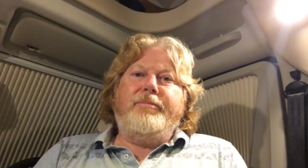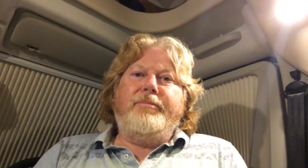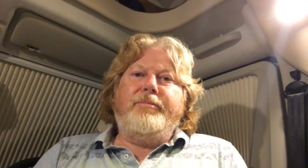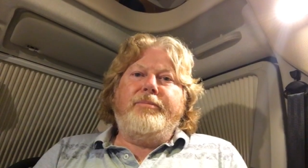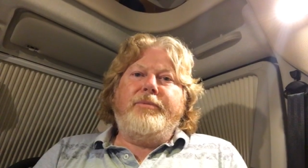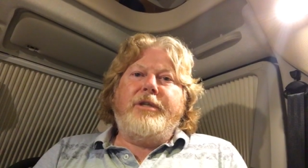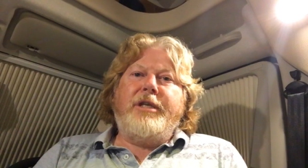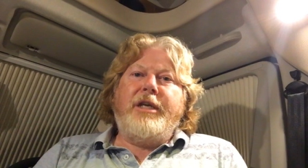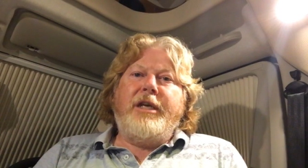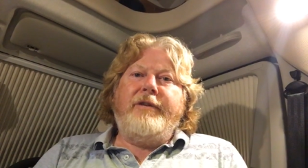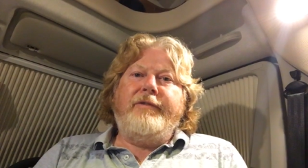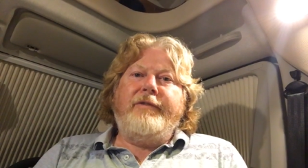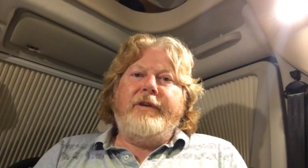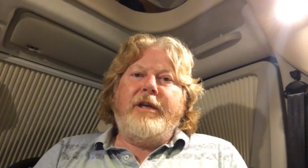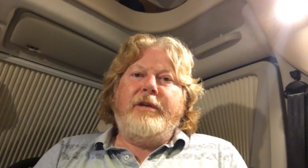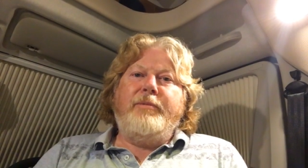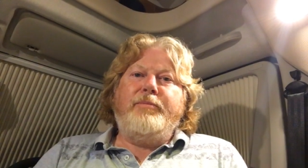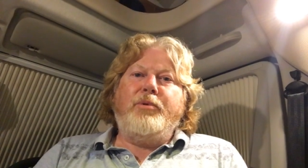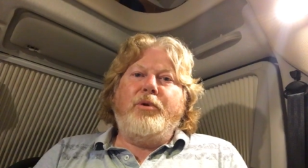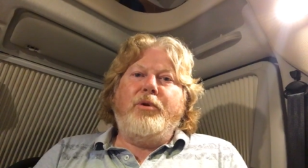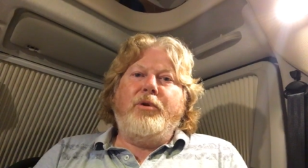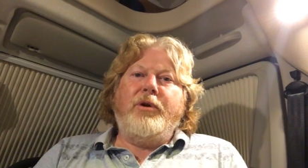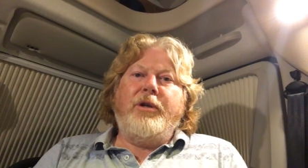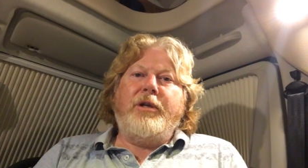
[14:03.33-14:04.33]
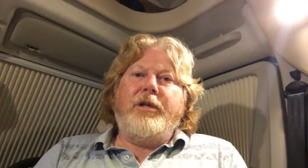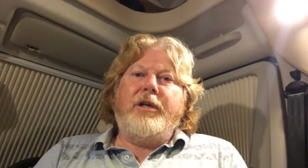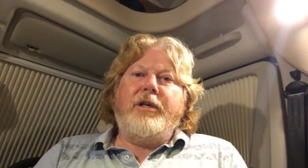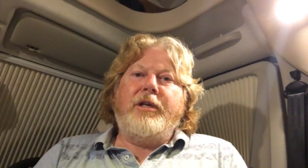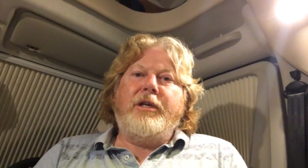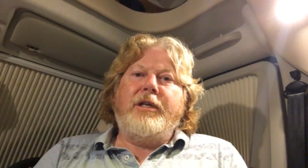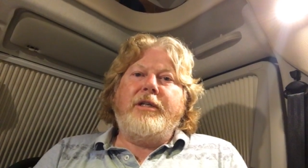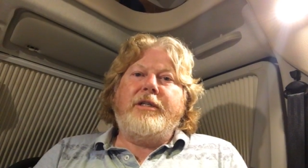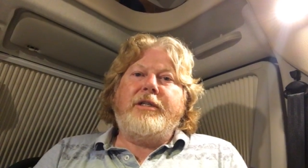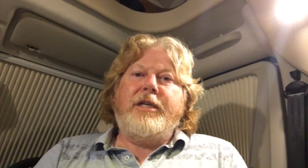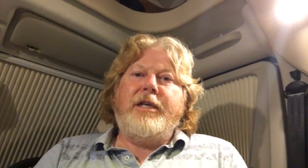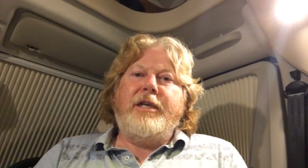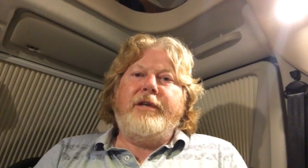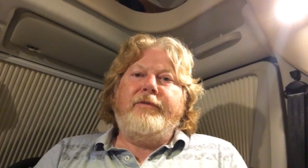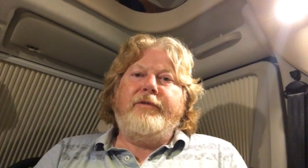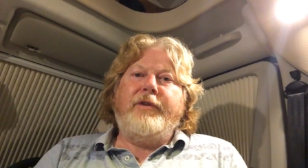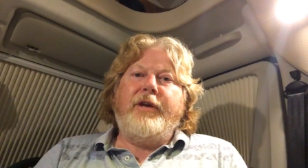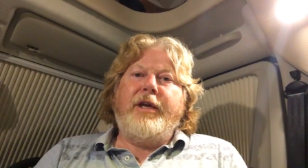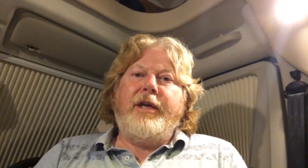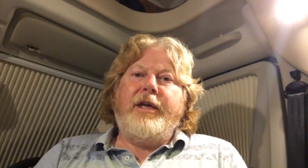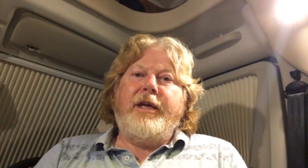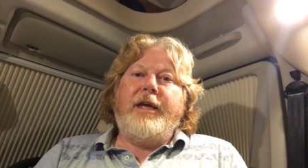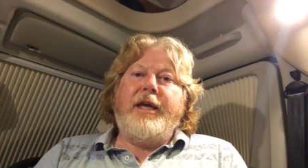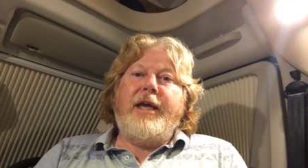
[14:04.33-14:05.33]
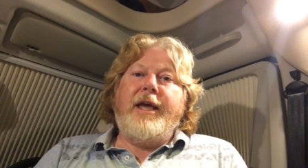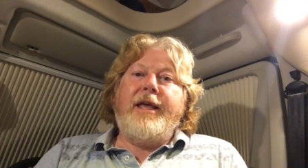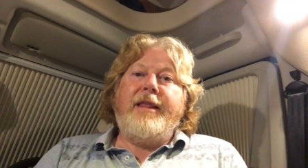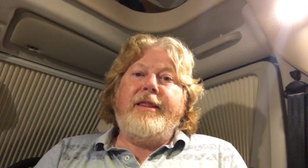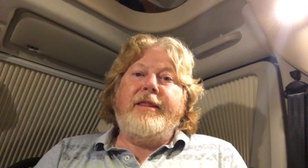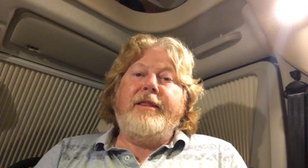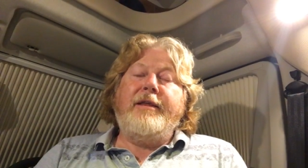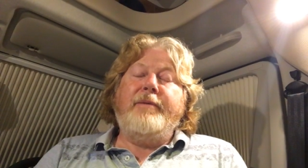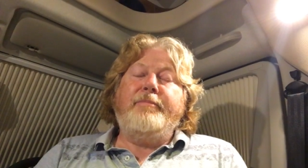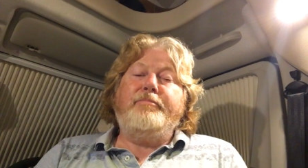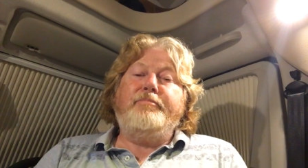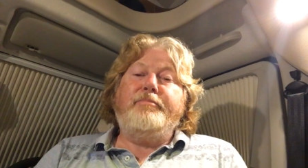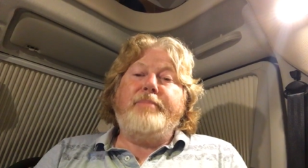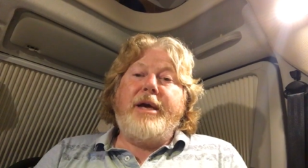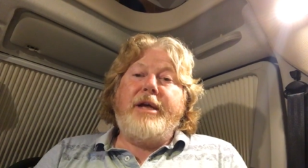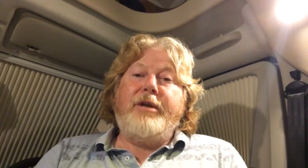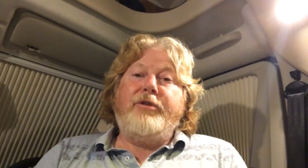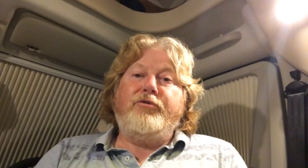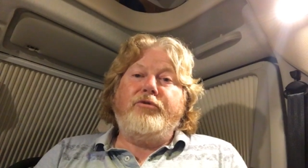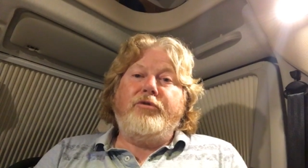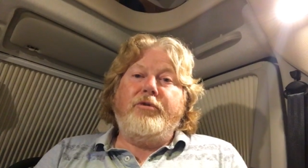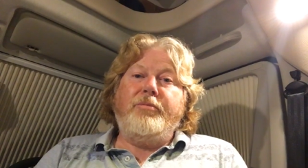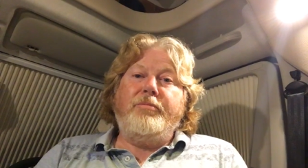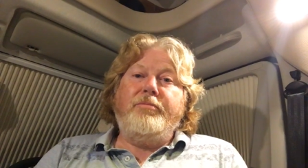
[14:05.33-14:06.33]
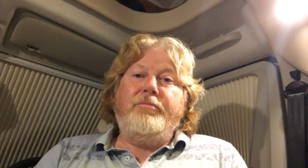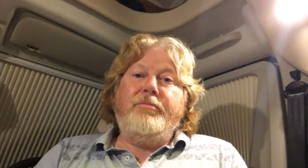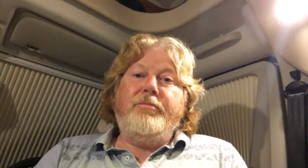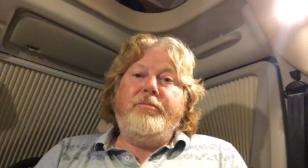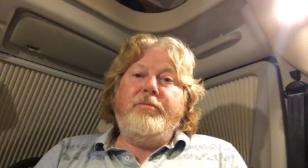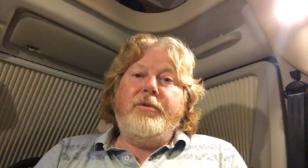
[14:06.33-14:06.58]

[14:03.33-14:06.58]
TV point and a TV in the bedroom,